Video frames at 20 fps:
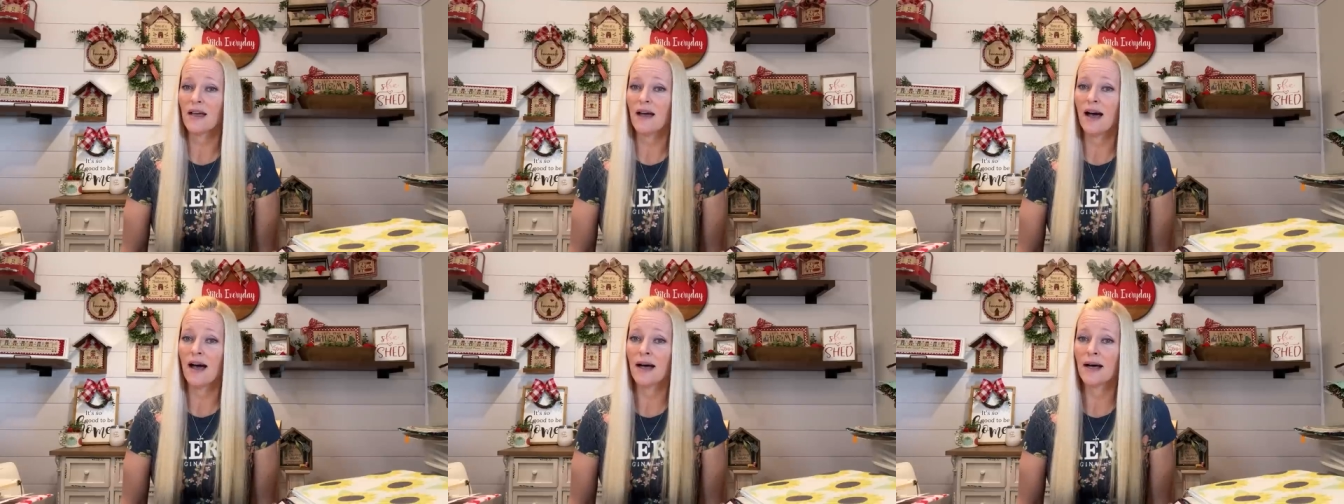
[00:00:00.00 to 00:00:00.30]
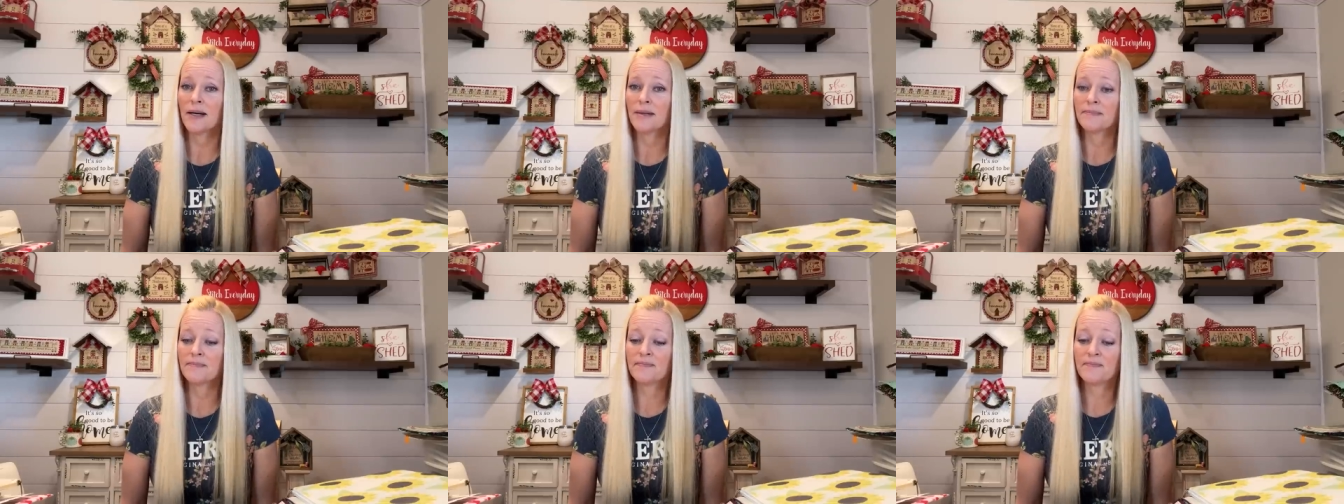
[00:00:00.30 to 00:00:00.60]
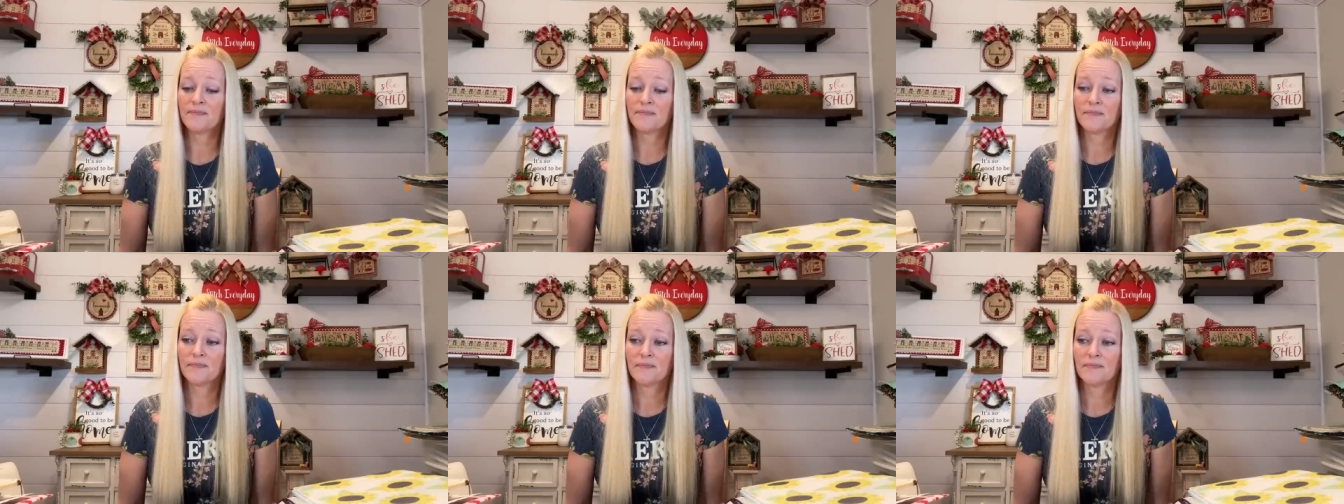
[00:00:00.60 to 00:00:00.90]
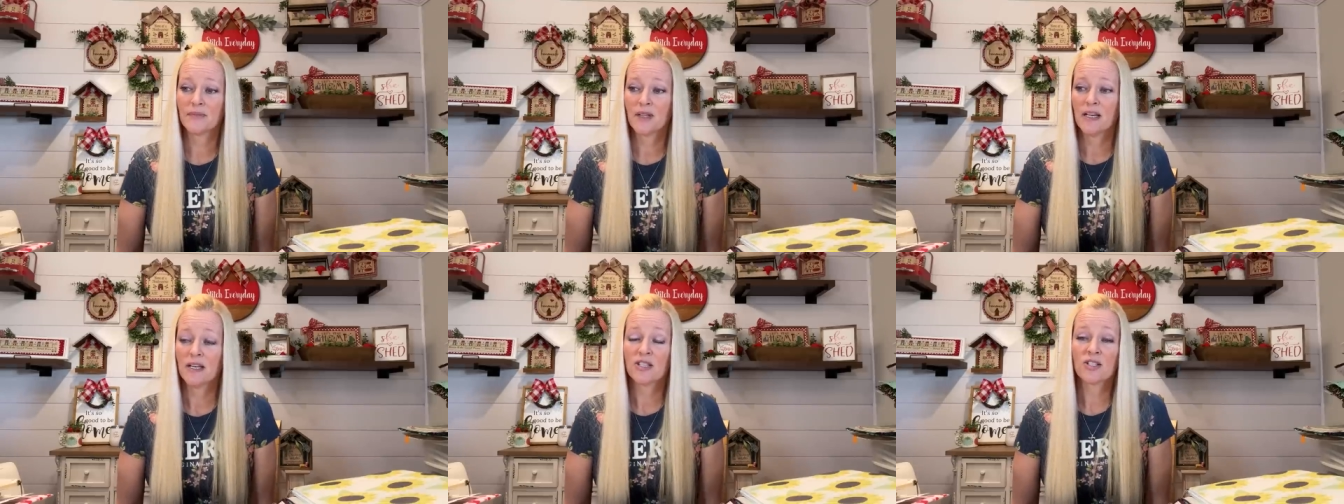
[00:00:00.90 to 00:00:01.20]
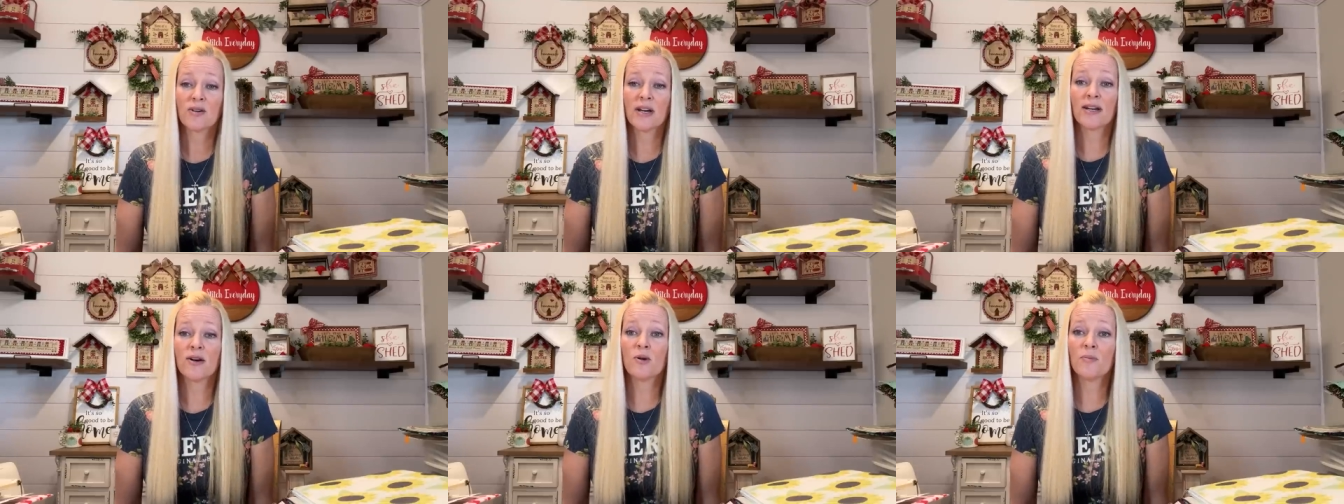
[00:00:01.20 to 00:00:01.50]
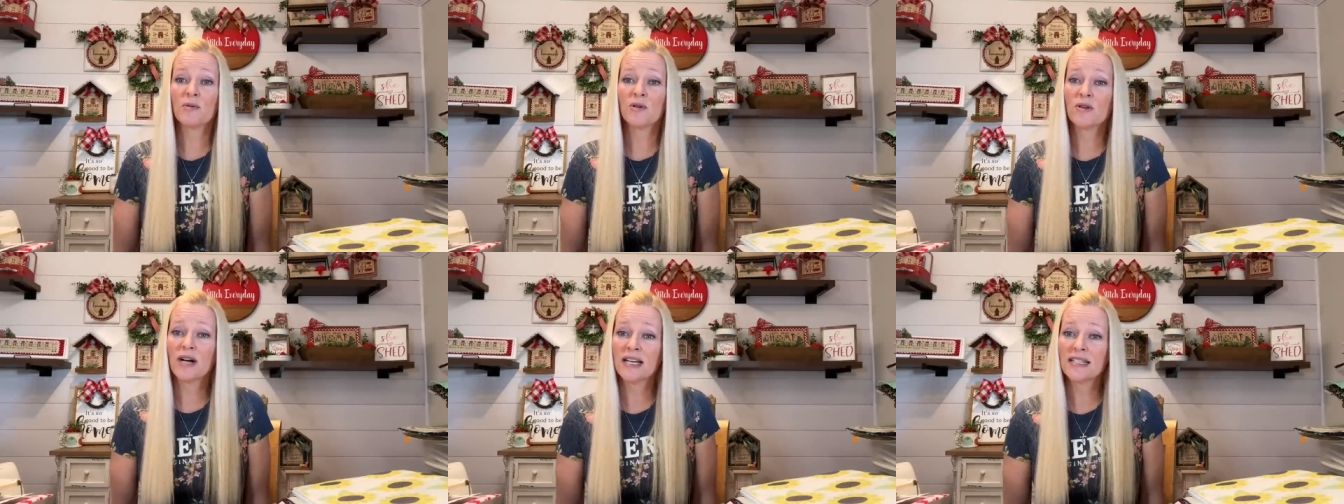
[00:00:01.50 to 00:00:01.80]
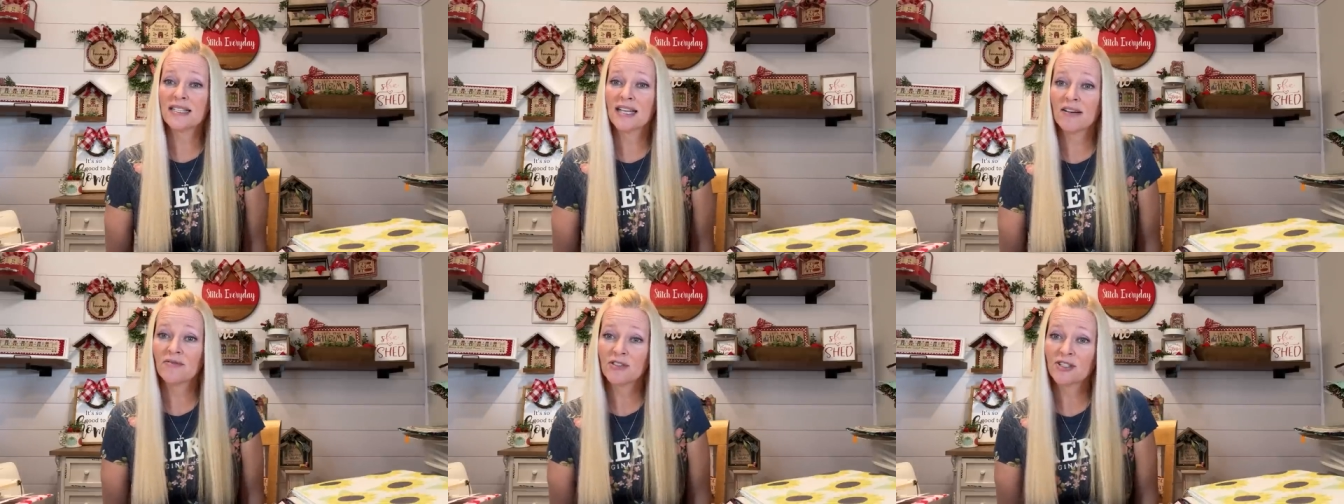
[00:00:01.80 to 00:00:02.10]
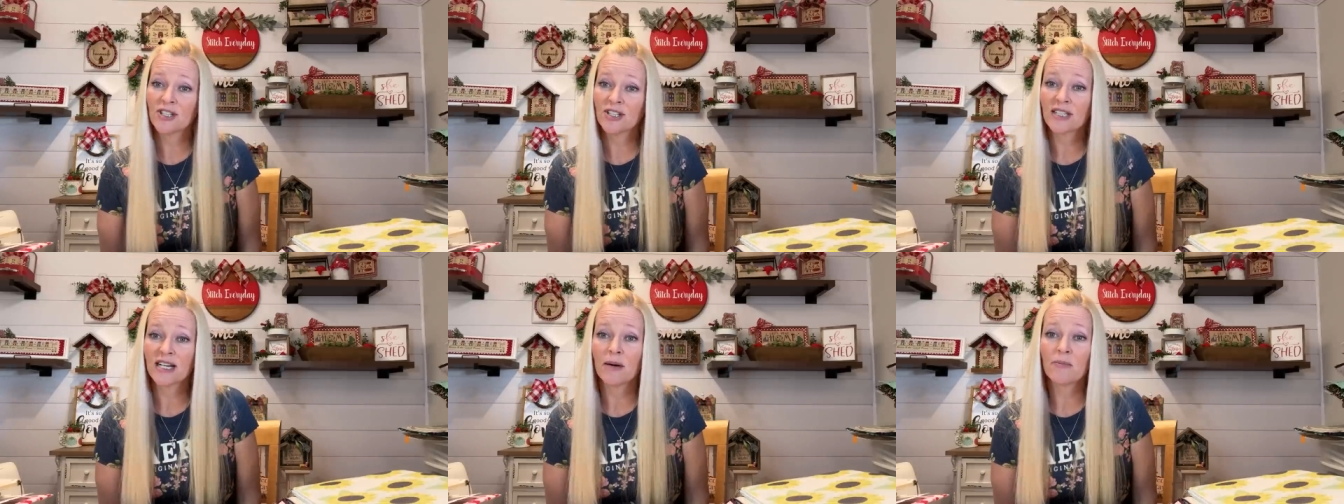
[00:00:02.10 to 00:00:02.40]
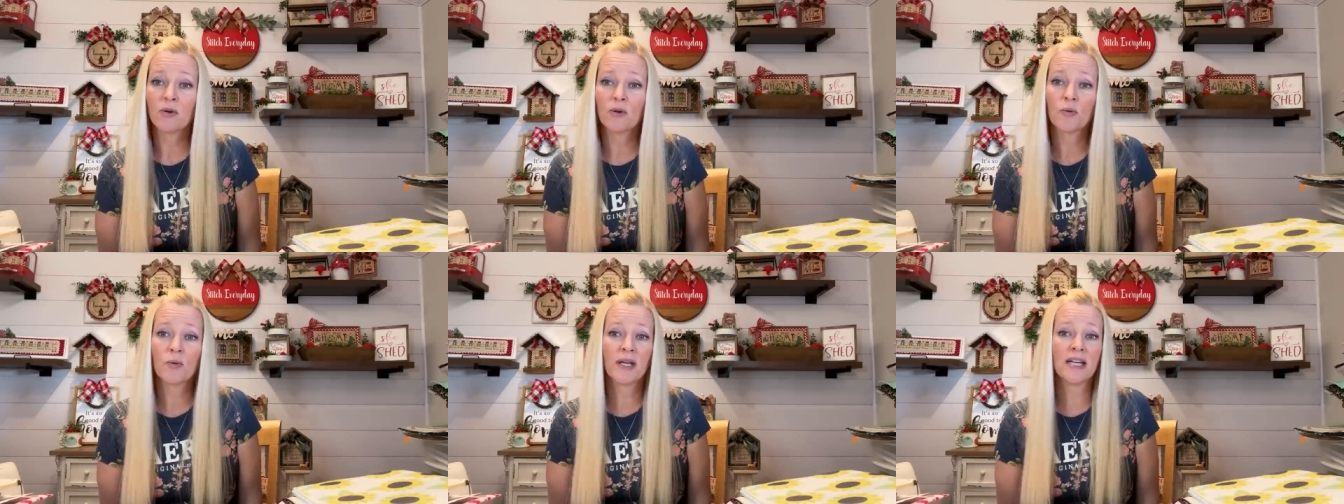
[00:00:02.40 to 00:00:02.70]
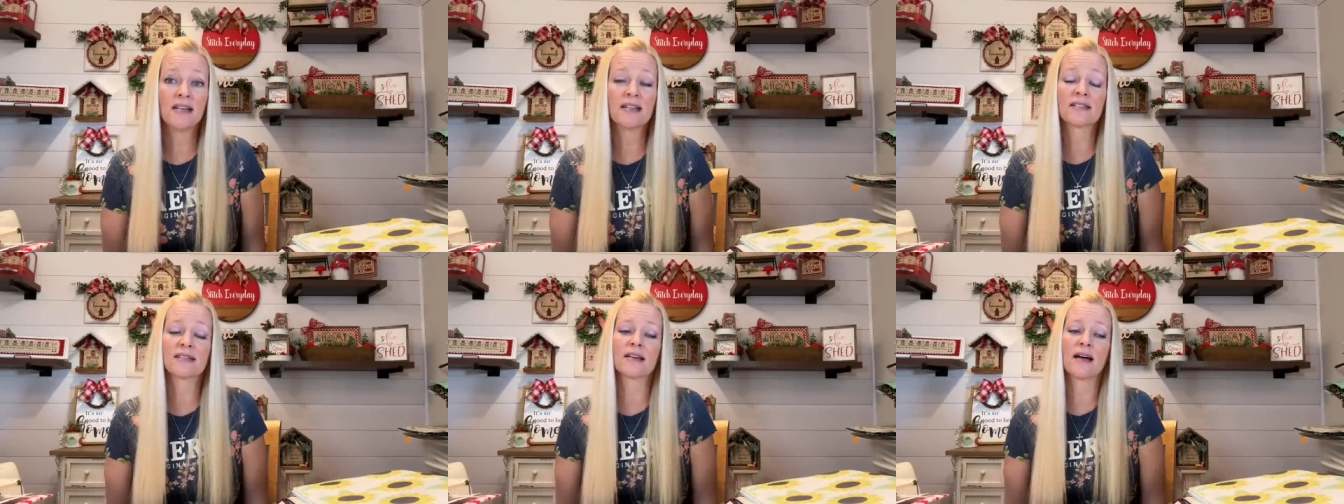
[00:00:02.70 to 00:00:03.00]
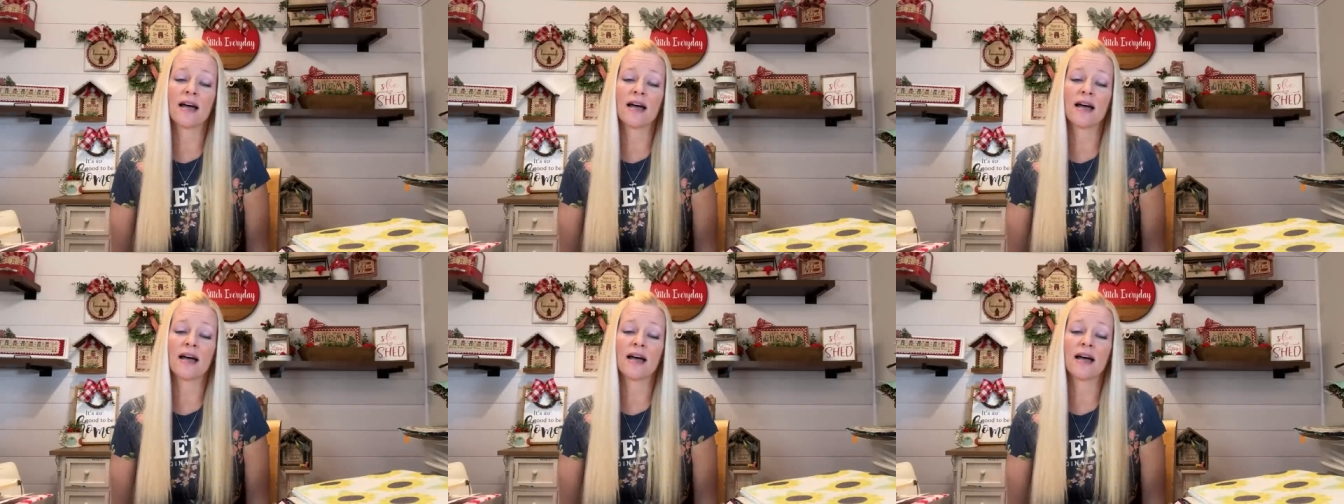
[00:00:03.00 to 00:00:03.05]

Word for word: Um, so I hope you guys have a good couple weeks.